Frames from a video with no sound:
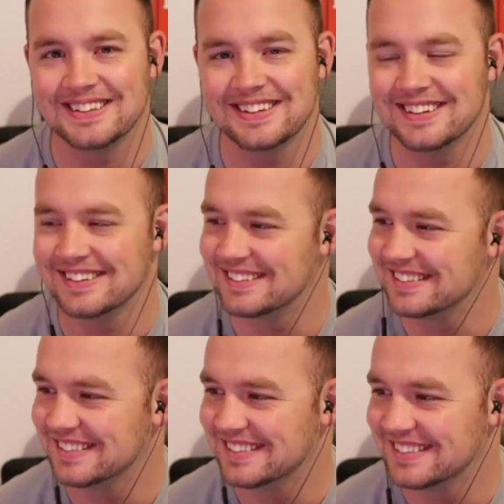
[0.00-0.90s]

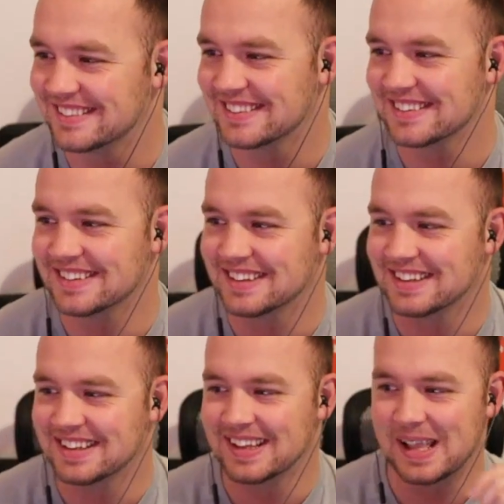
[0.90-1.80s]

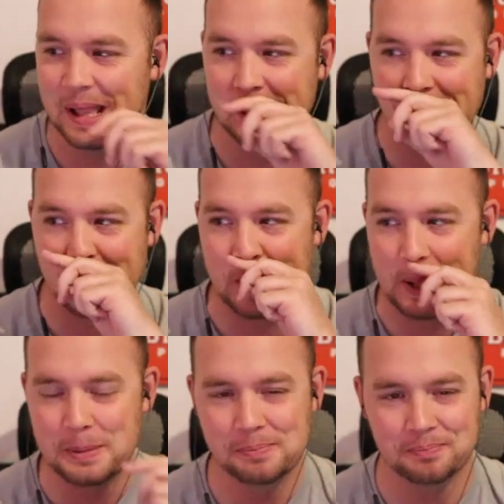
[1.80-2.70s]

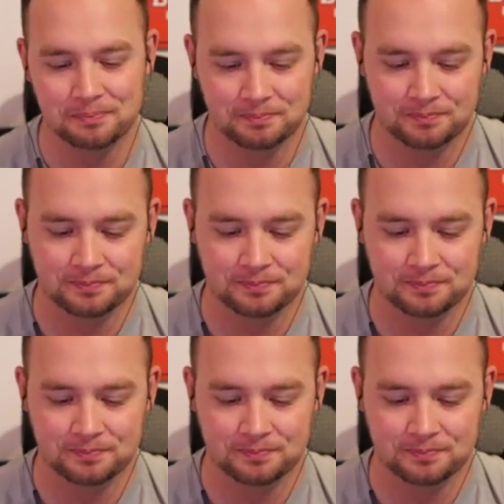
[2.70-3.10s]
No words are spoken by the person on screen.